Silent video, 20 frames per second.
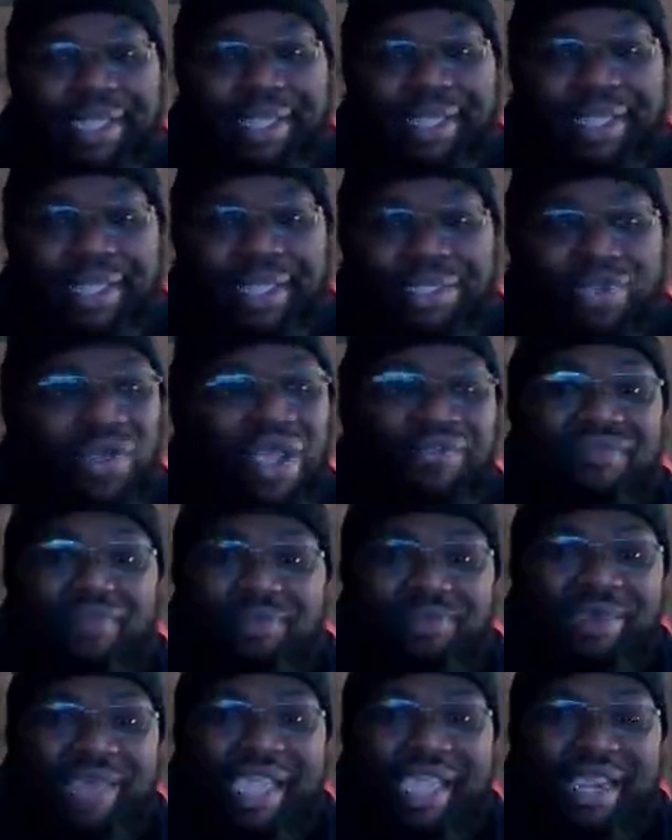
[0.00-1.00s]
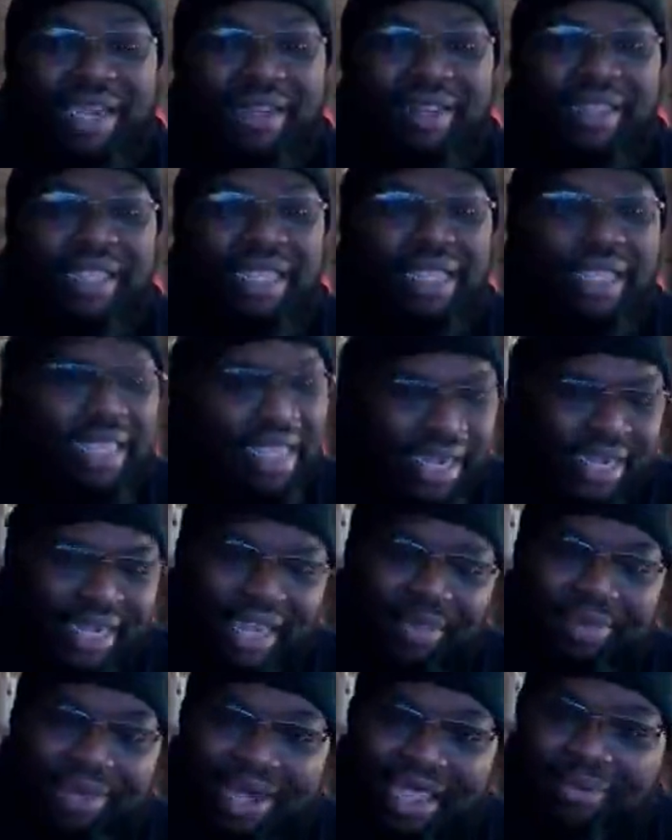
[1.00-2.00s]
You ever played in
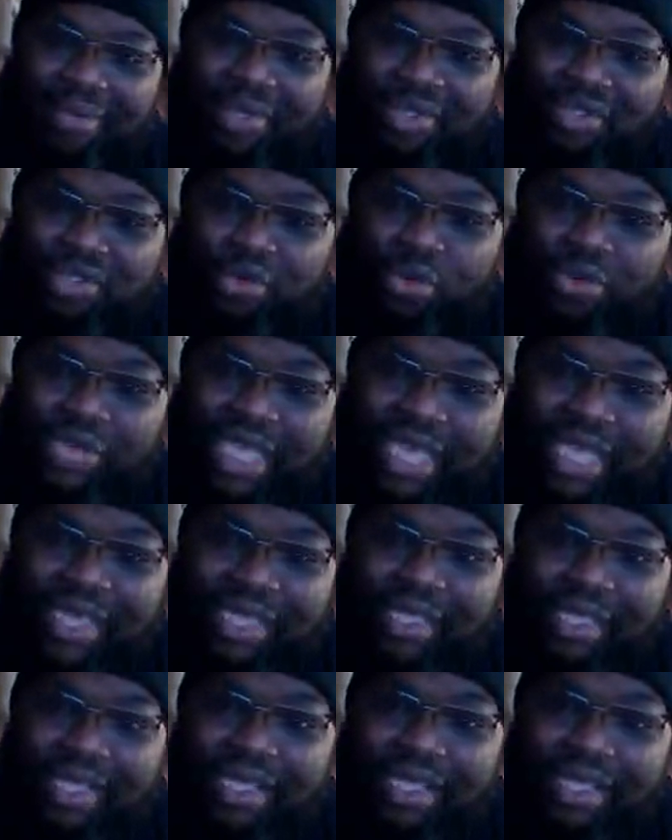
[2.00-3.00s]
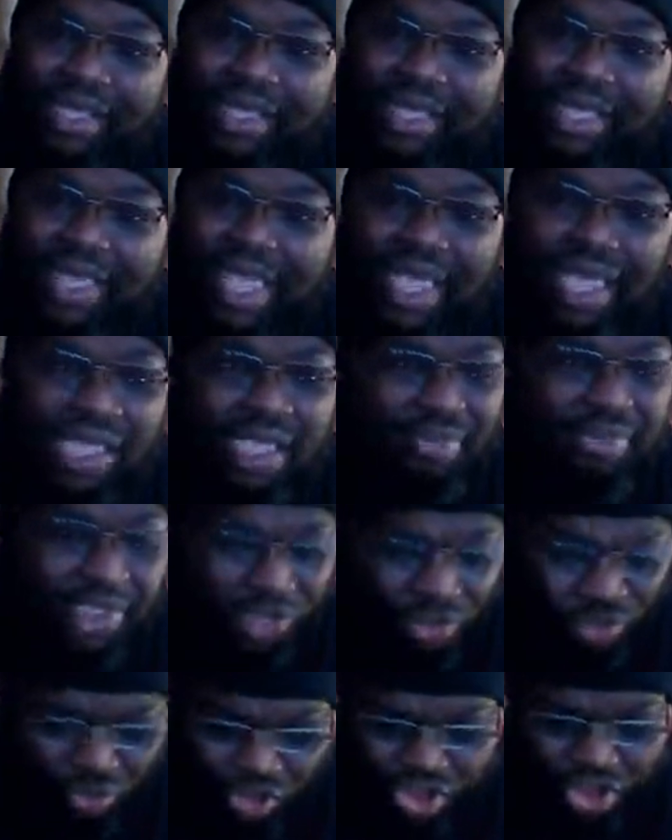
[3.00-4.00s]
WWE 2K games
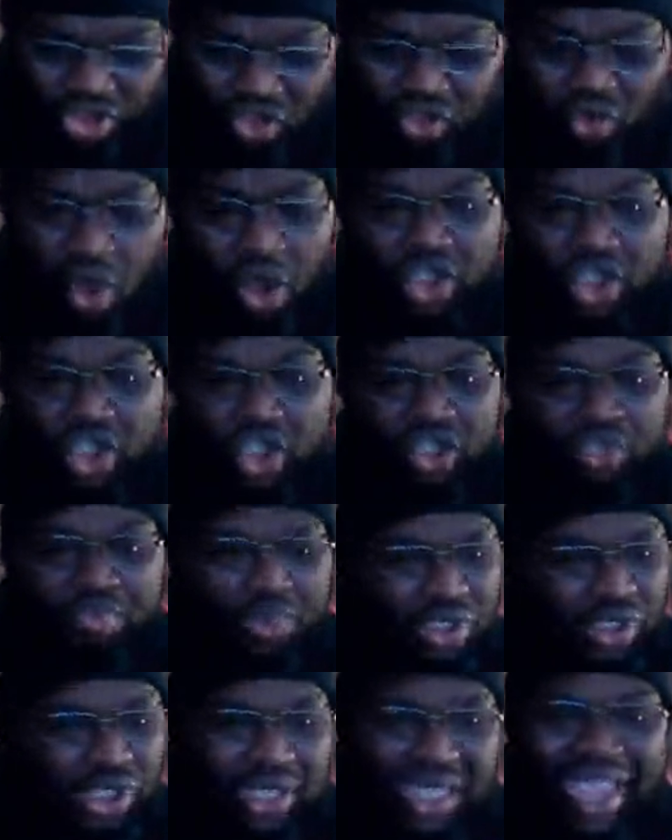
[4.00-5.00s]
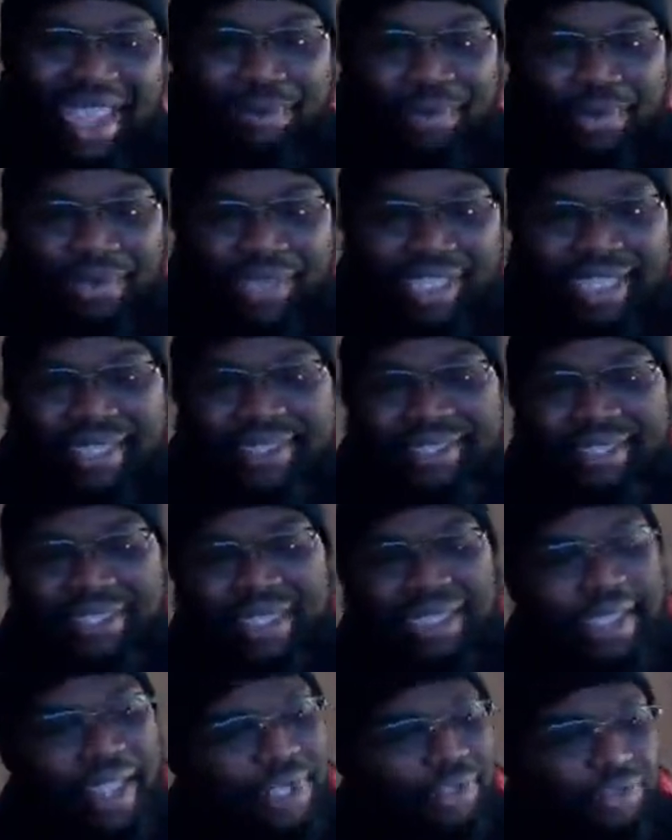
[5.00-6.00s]
and you just put the game on easy
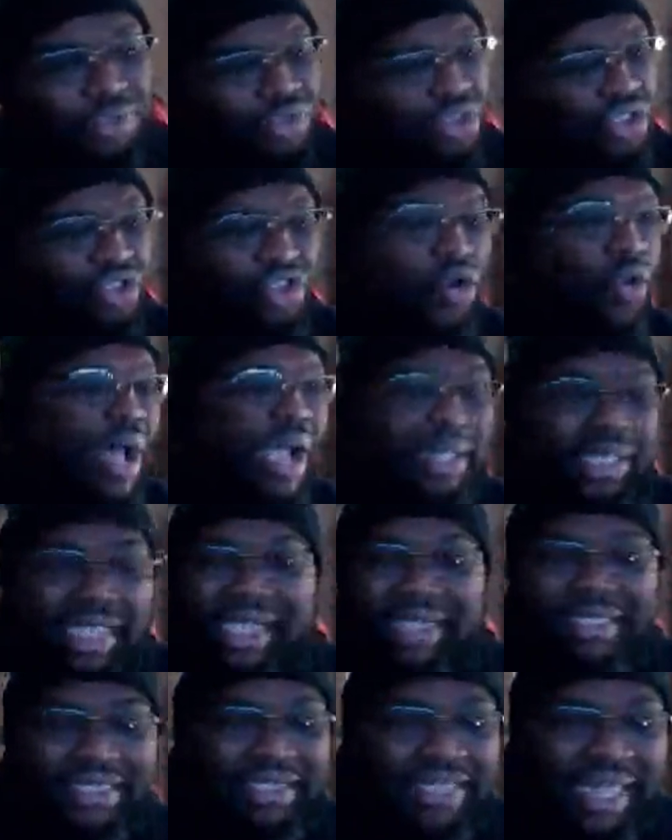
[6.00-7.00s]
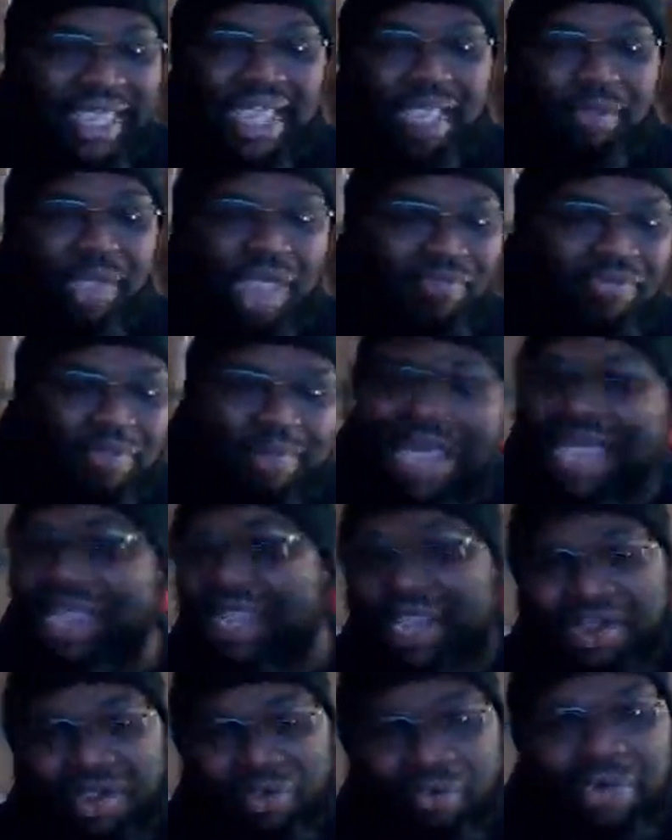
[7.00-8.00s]
and you just go out there and slam
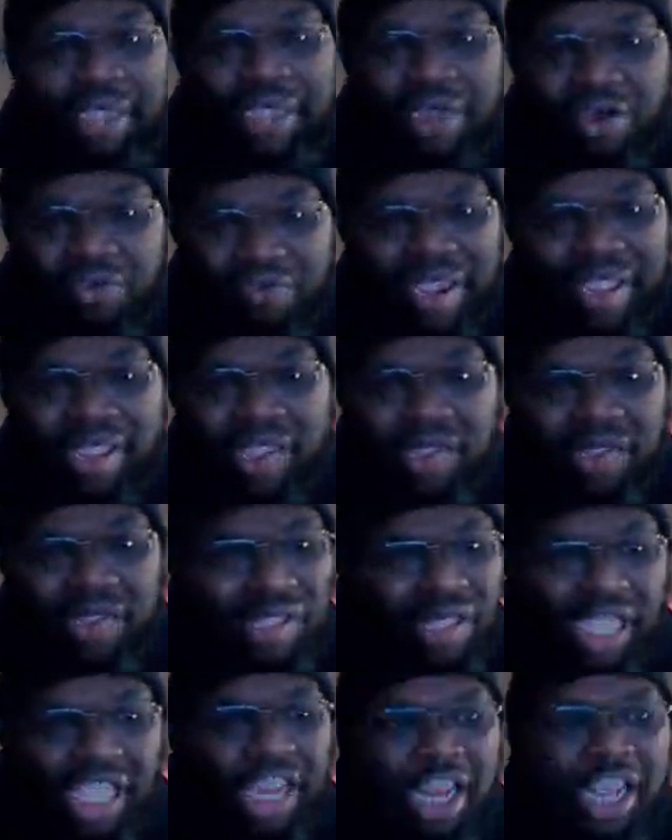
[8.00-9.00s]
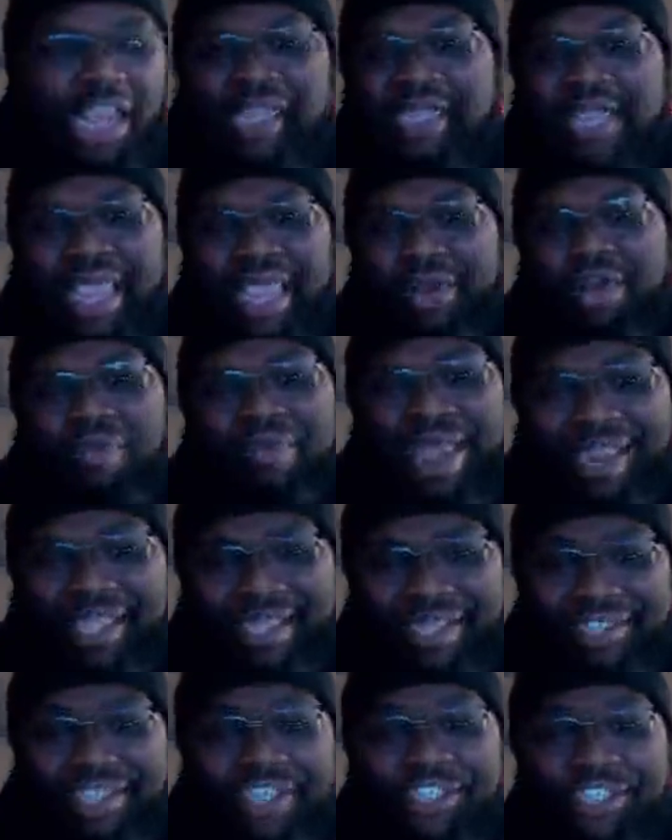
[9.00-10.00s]
everybody in the ring around and it's like nobody
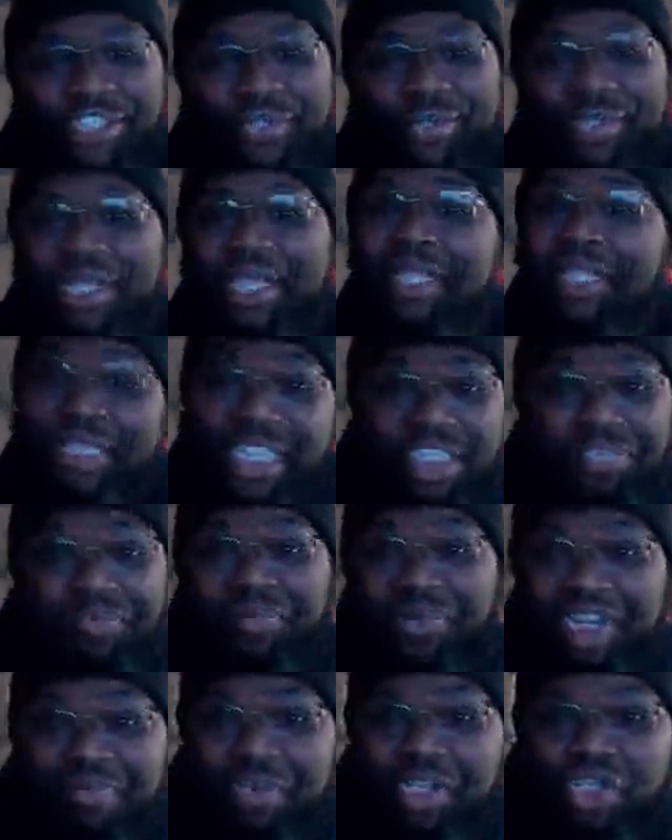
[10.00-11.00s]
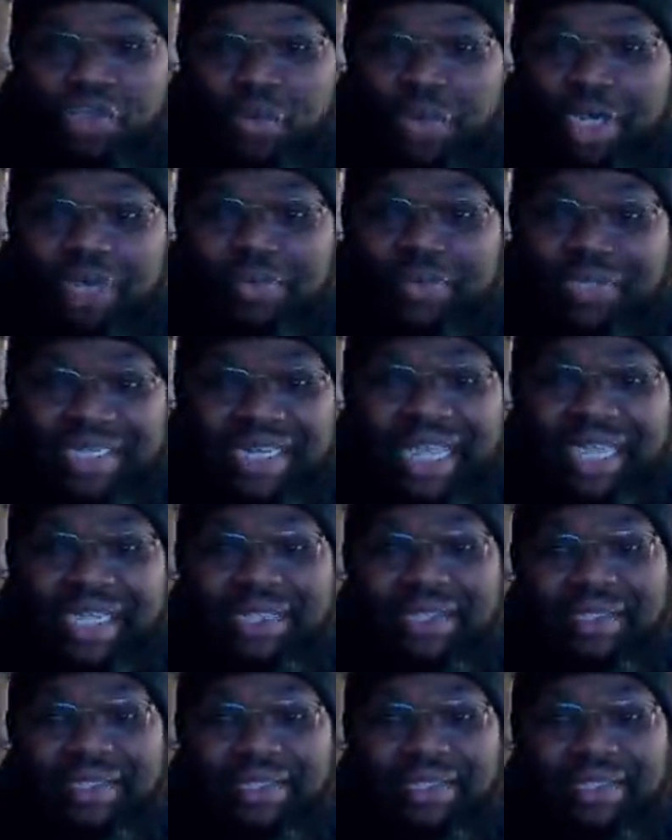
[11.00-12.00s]
can touch you? That's pretty much what it was like.
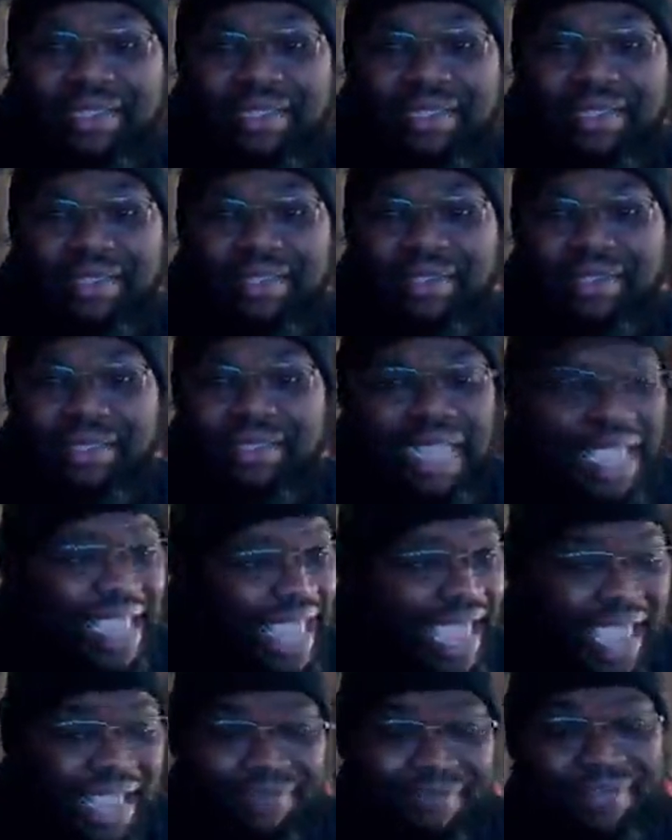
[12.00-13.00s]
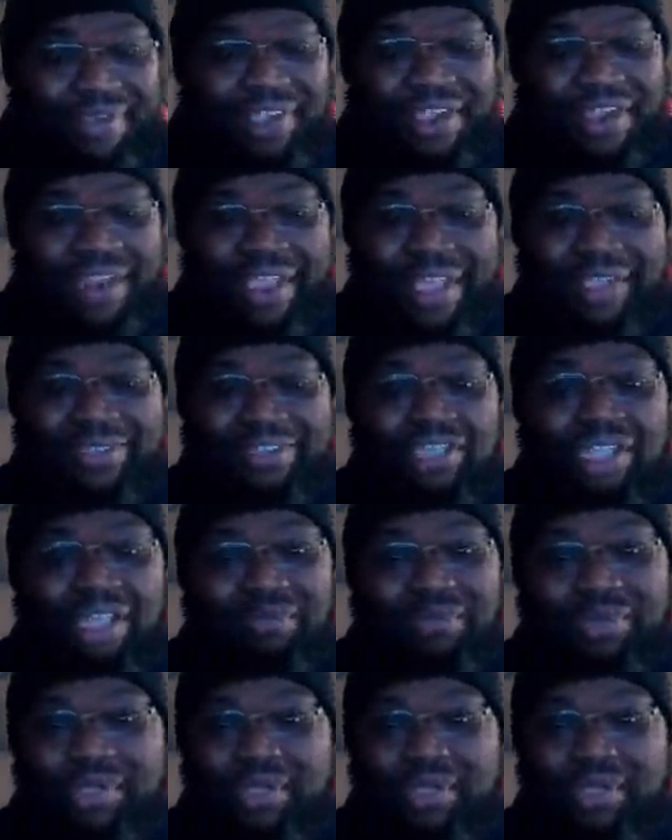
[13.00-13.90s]
They had to figure out something.